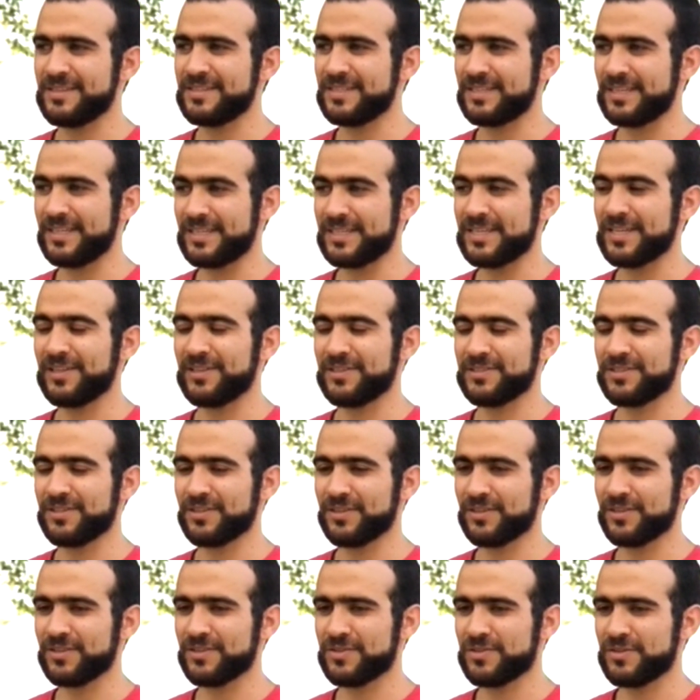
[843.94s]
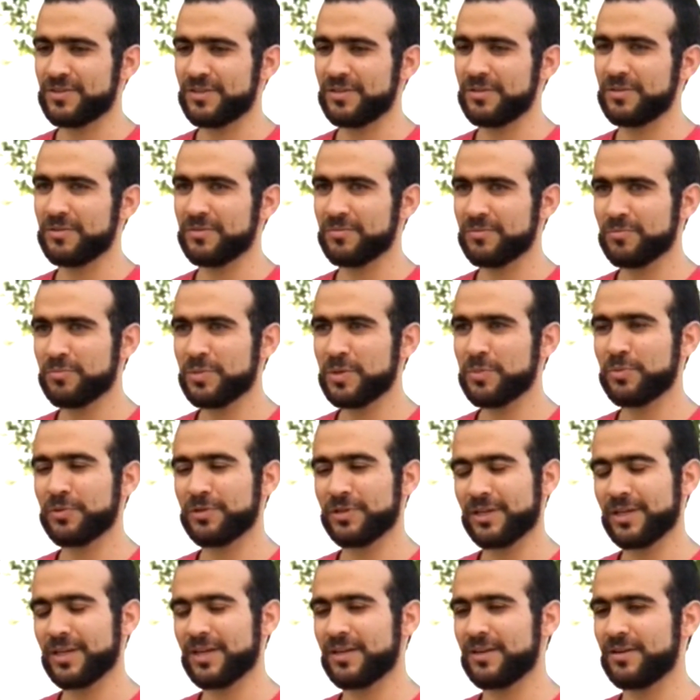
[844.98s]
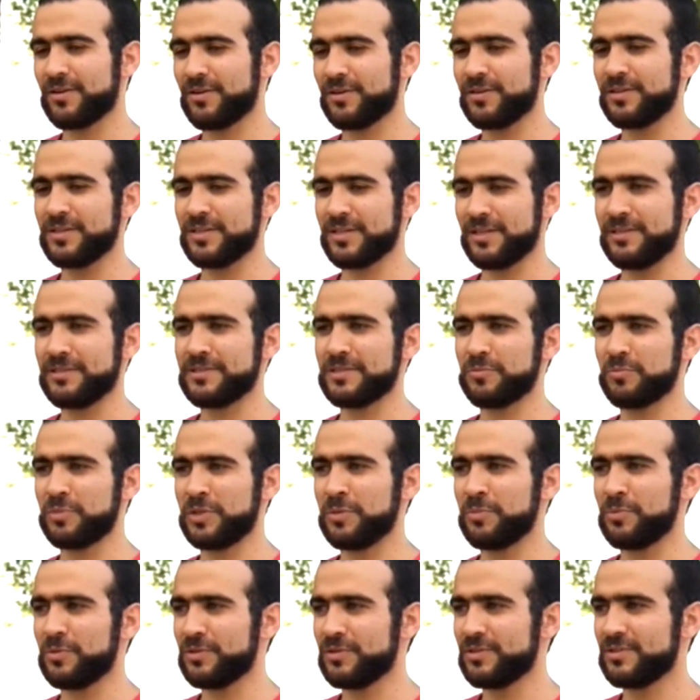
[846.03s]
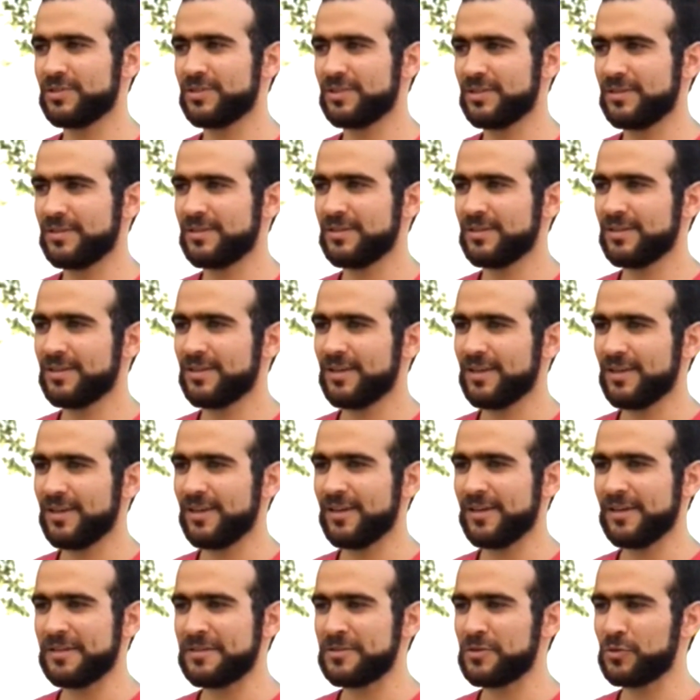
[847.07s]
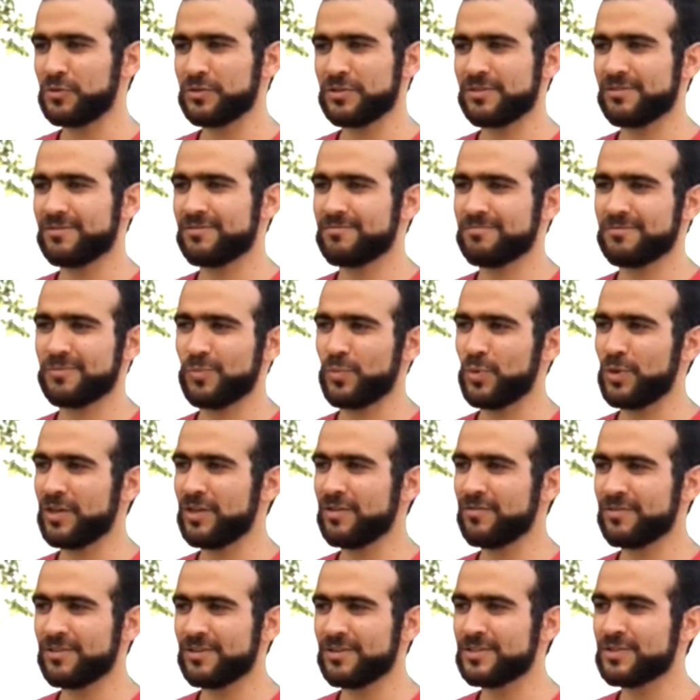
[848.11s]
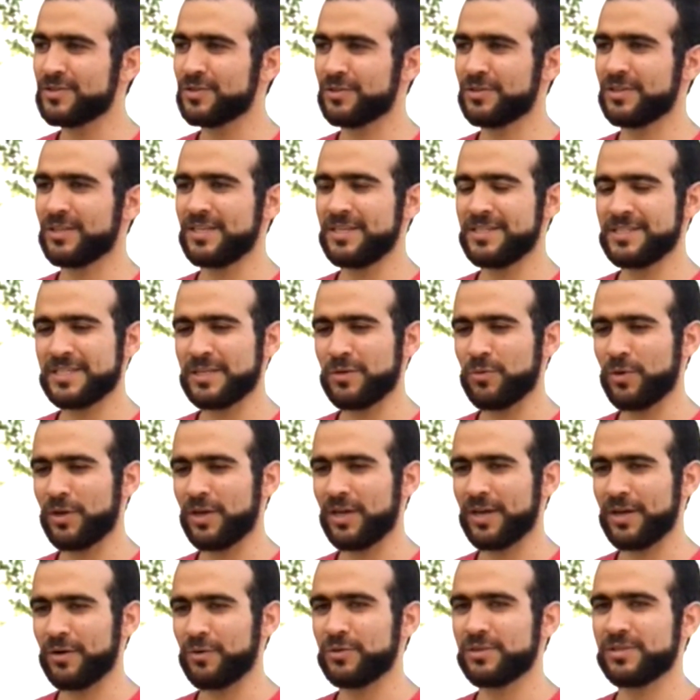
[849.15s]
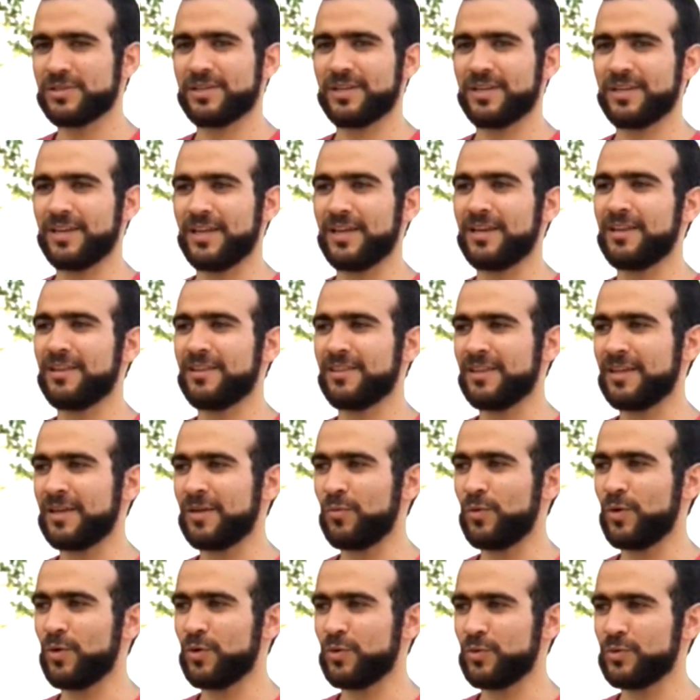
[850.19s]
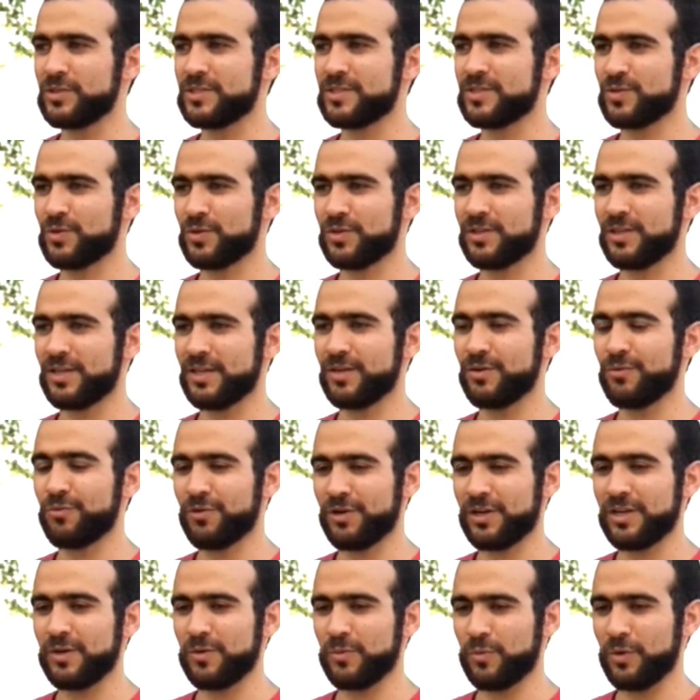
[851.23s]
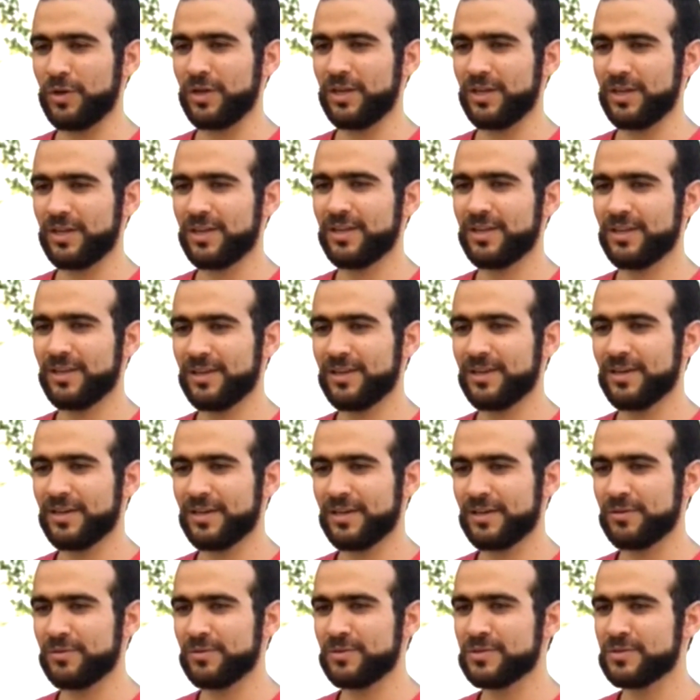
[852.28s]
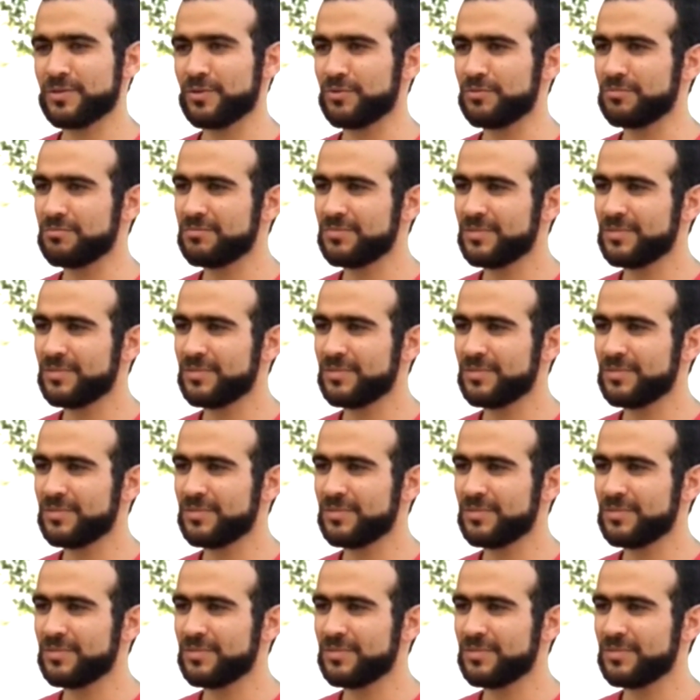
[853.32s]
is an intelligent country. People in Canada are intelligent people. Uh, don't we never took the easy way out in anything. We always took the right way out. So